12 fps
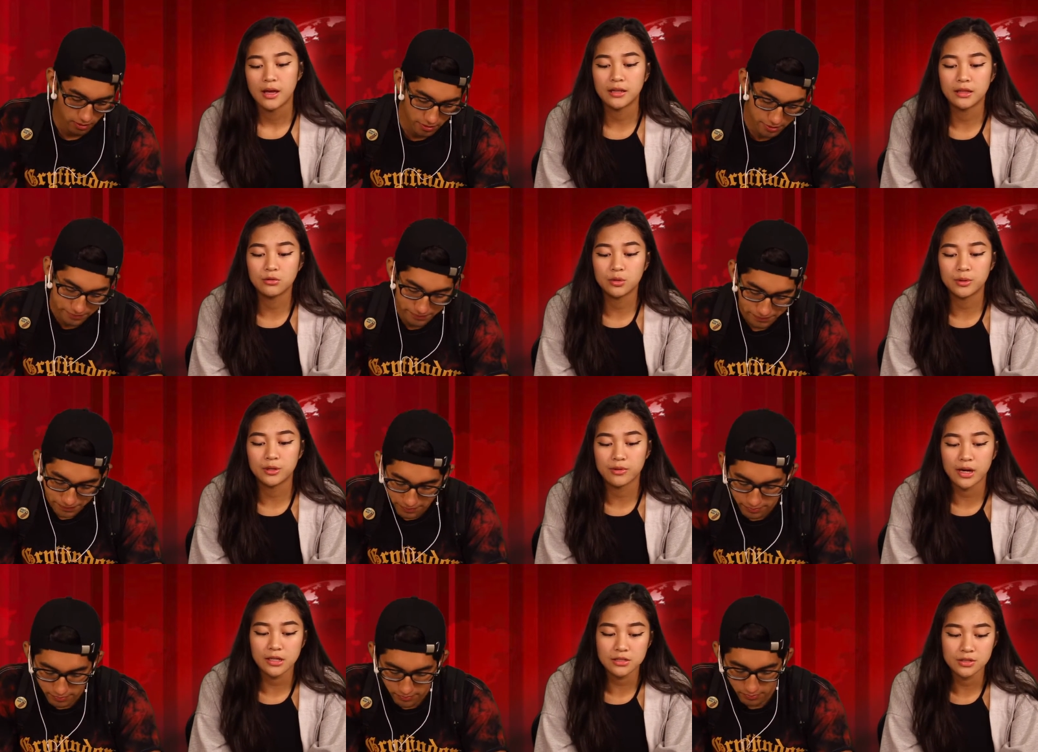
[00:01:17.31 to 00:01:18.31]
Speaker 1: and they will be
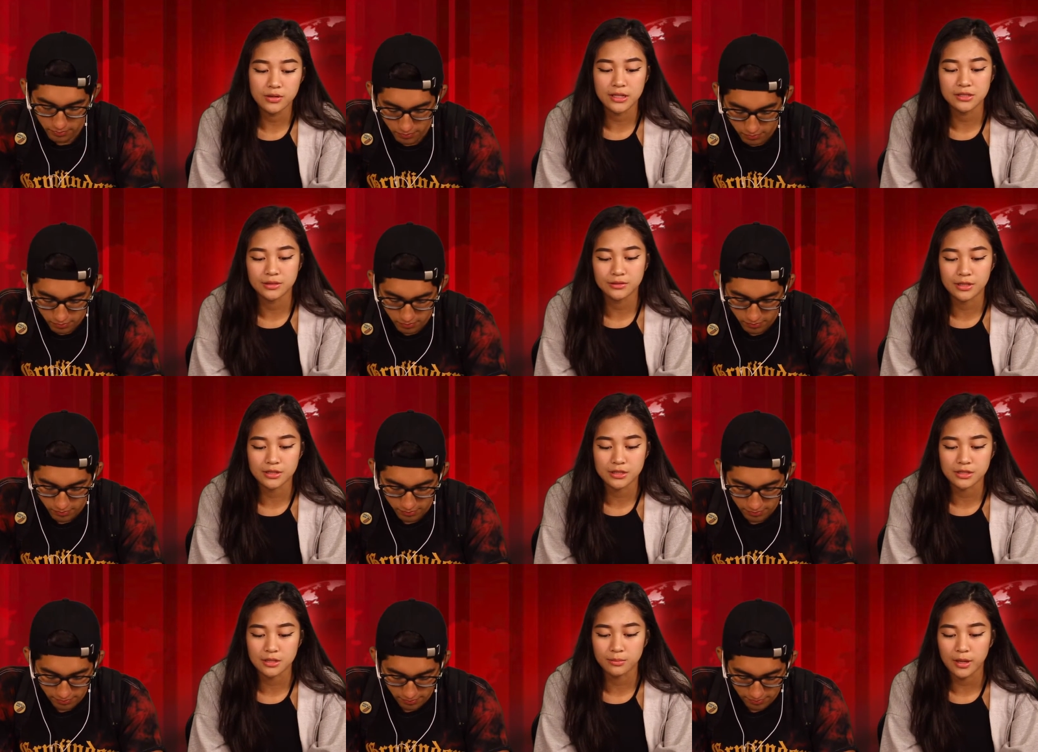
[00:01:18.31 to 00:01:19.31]
ready to answer
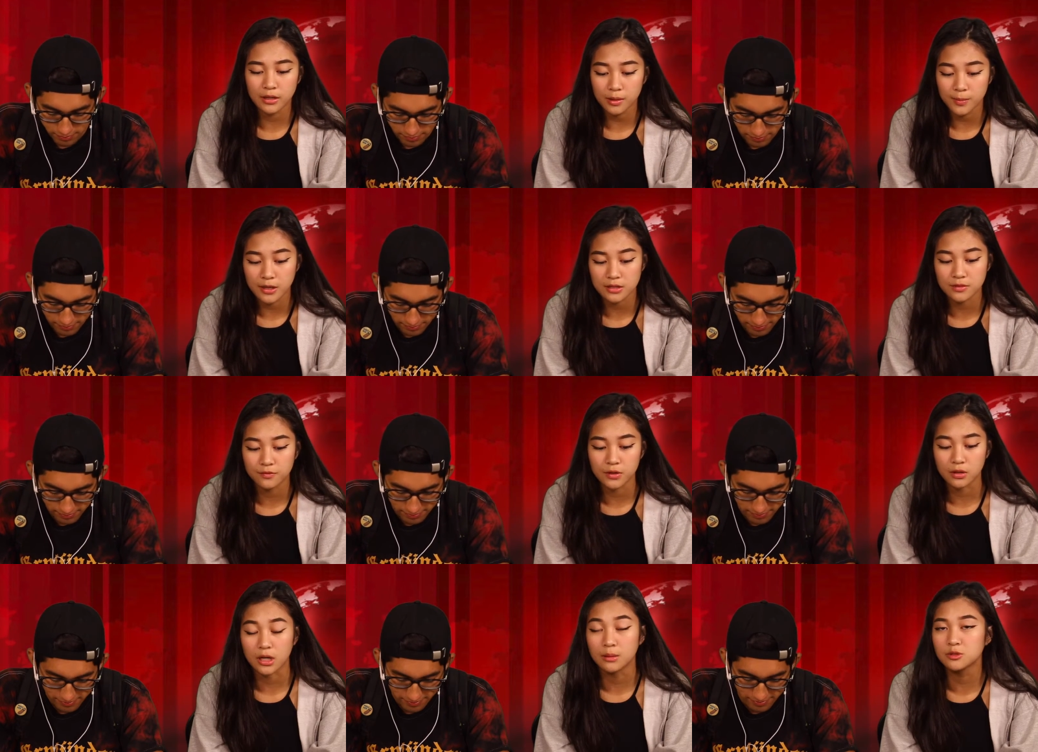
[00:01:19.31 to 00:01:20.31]
questions and make your parents
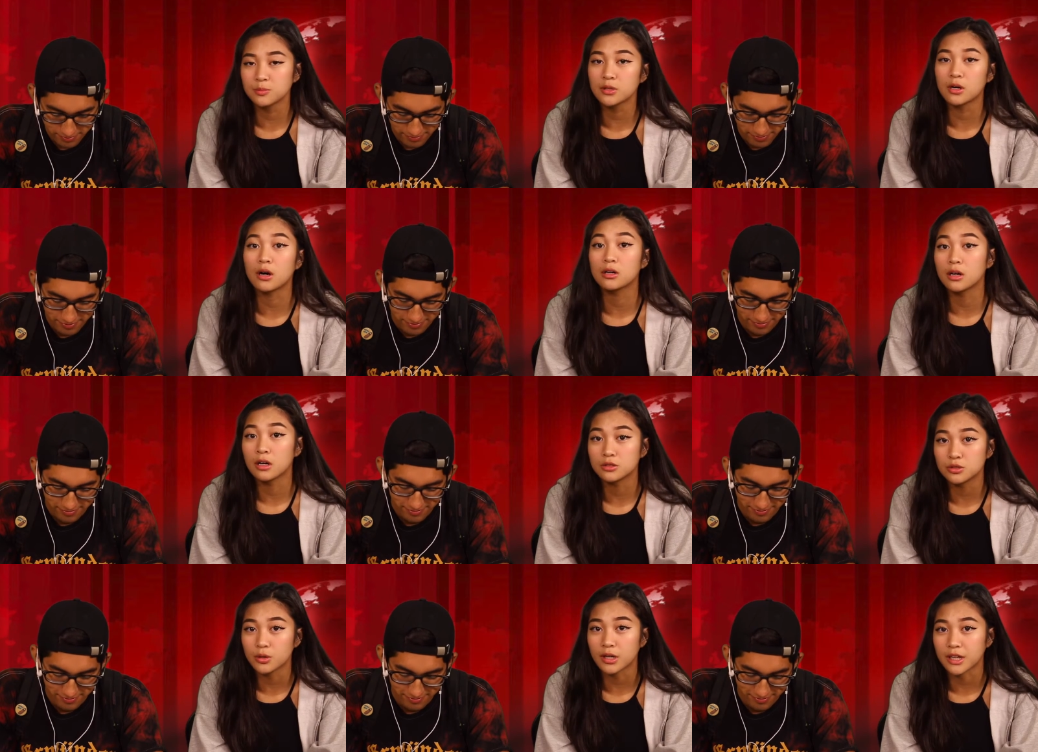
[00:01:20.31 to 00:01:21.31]
feel comfortable
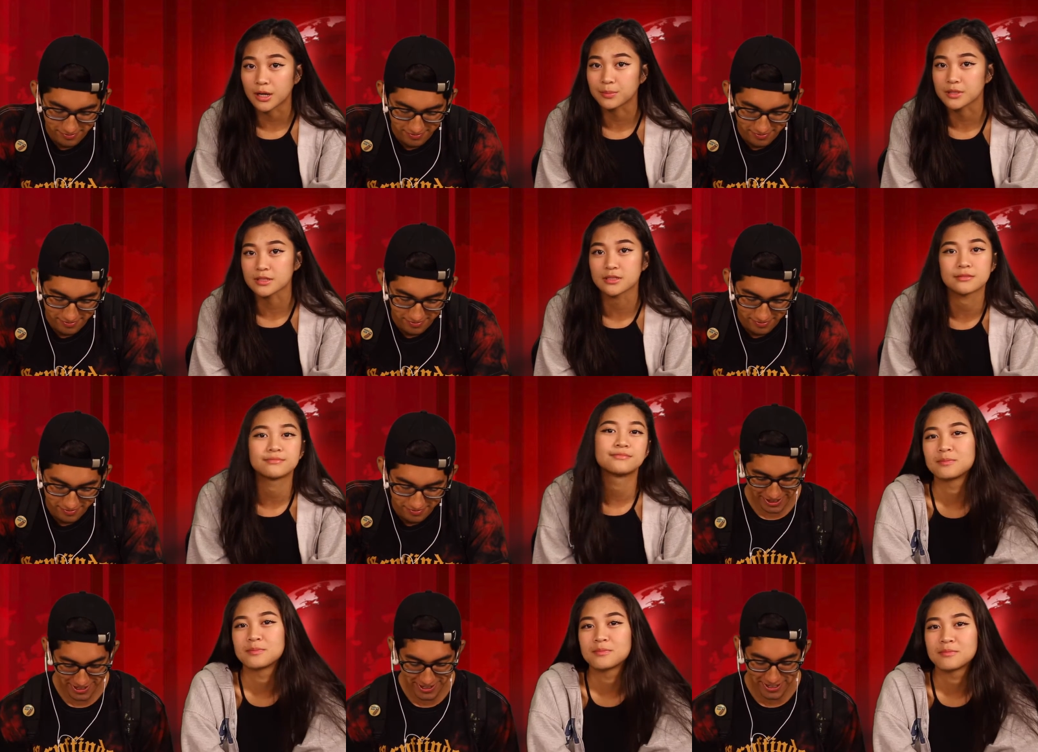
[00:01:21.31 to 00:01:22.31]
to our campus.
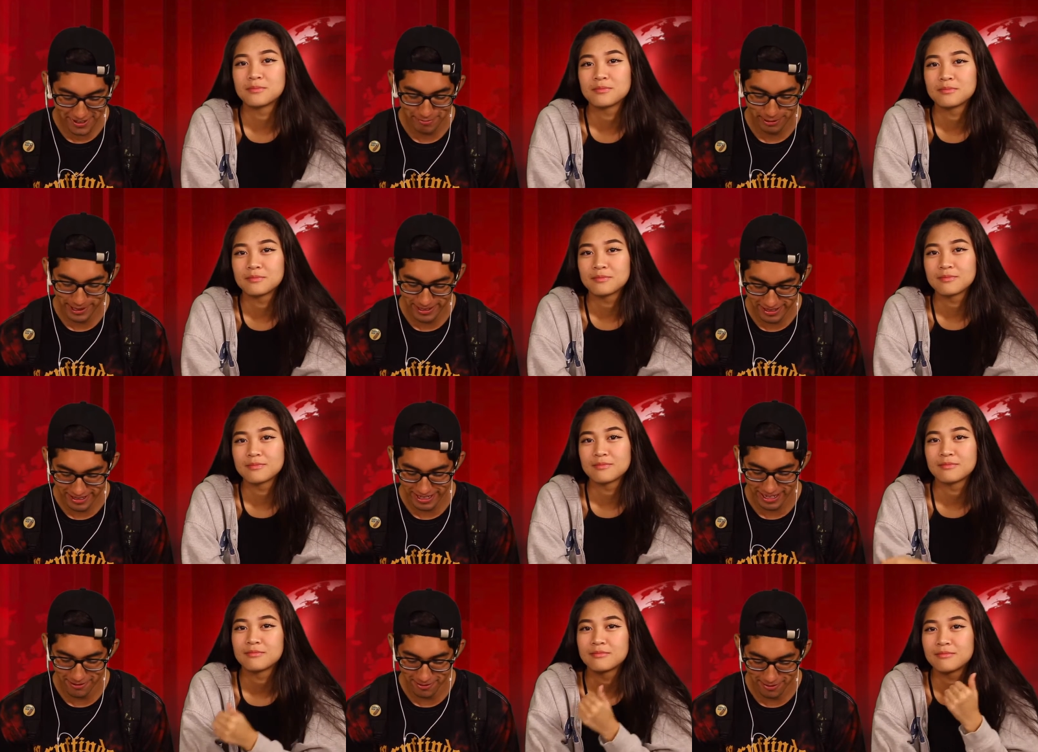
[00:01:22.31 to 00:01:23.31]
Speaker 2: Do you need a place to hang
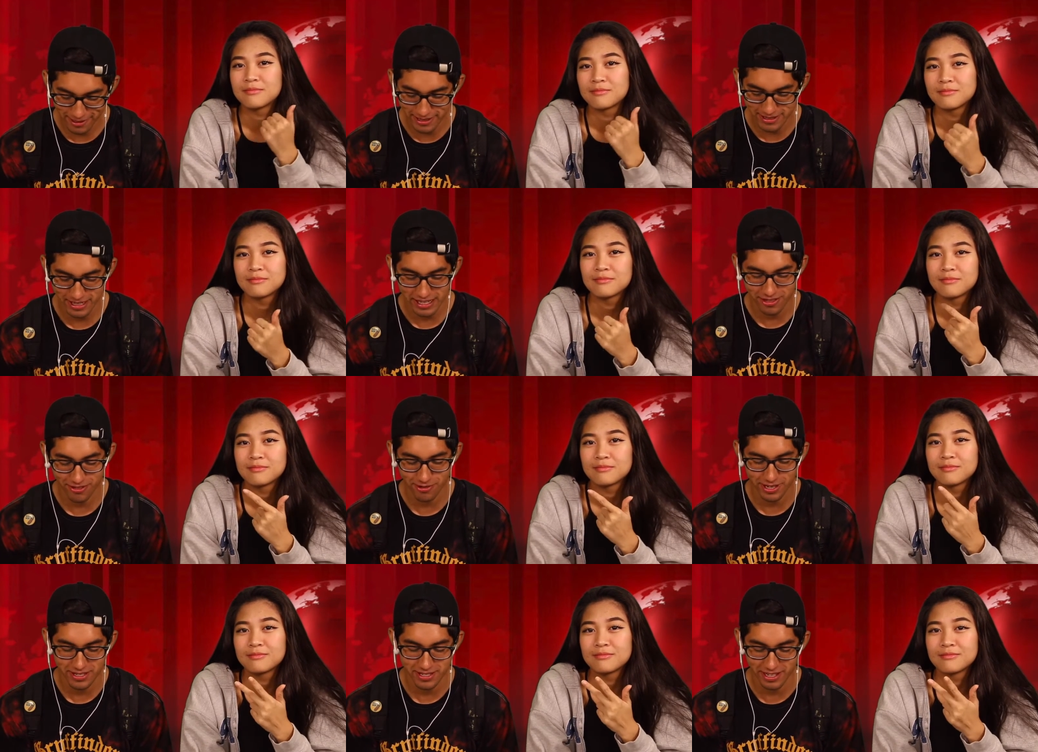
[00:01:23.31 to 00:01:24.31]
out with friends, eat,
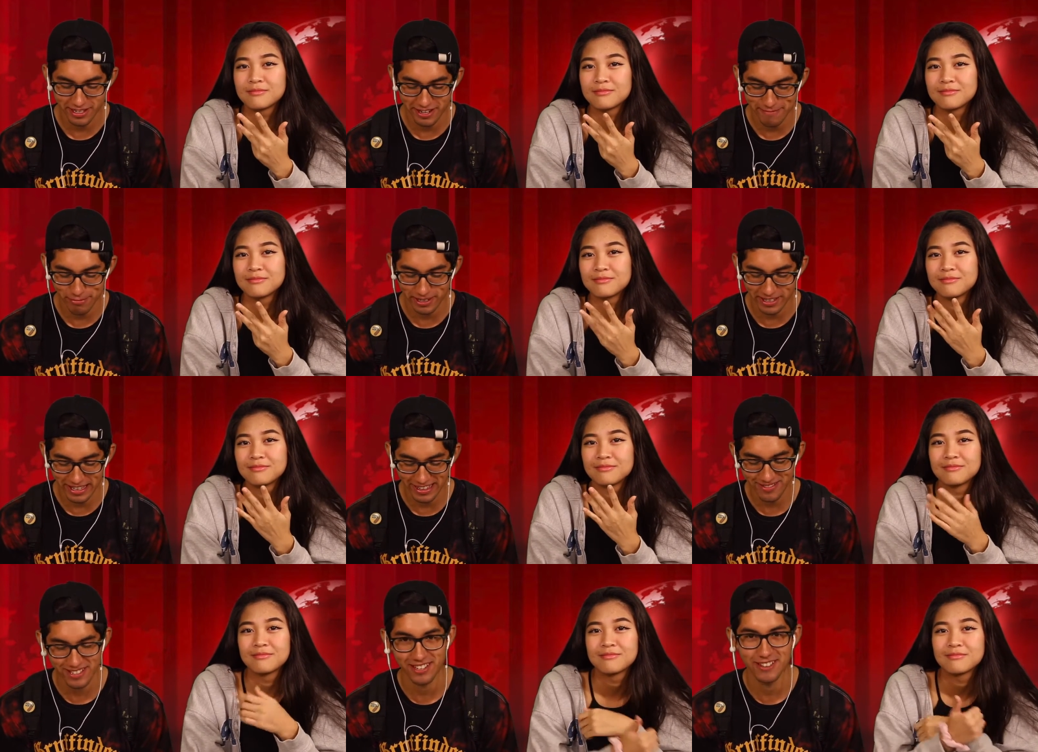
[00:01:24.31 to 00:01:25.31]
drink, study, play
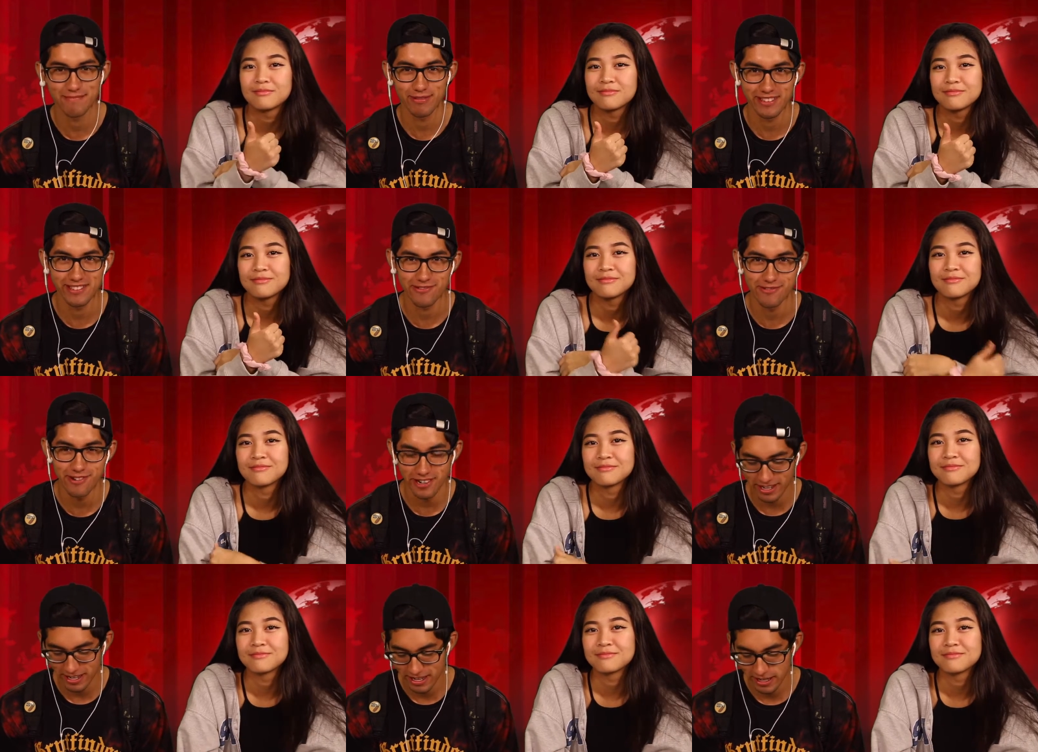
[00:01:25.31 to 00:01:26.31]
games, and complete
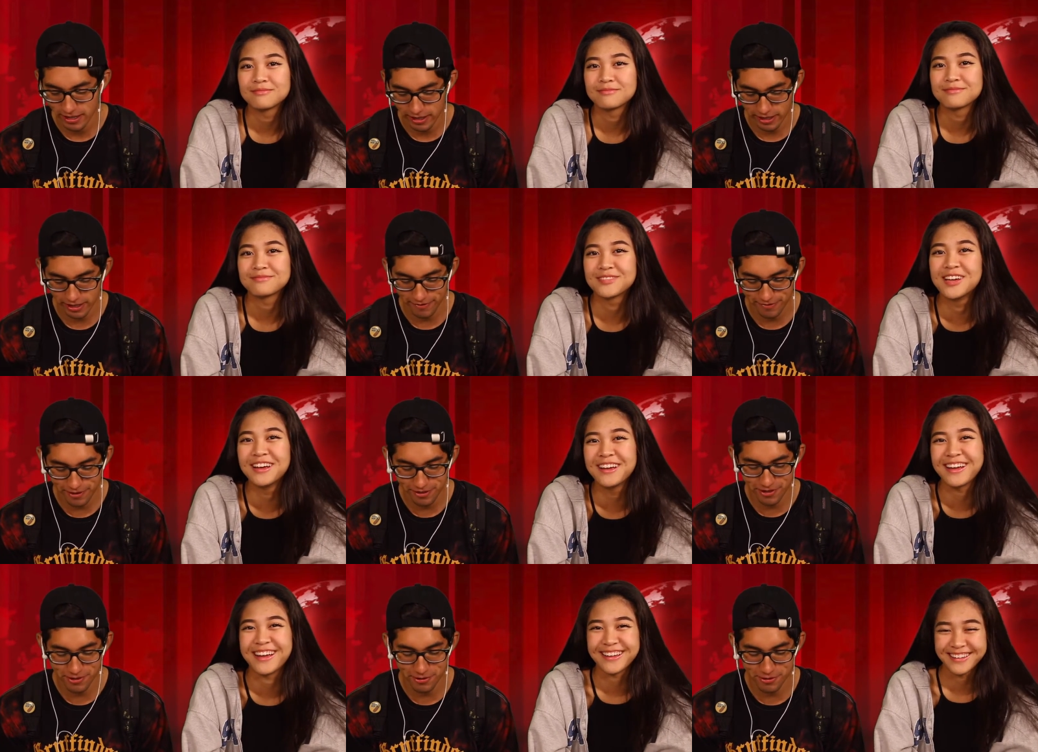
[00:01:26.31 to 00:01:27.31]
schoolwork? If you
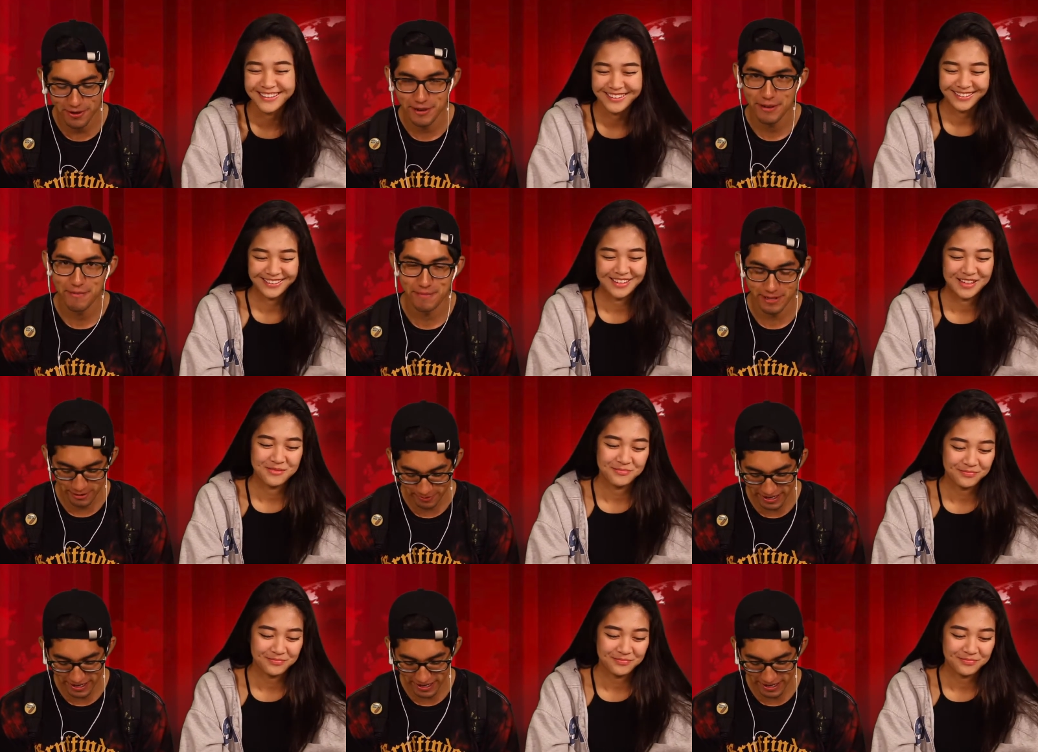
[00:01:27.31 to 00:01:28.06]
do, Ms.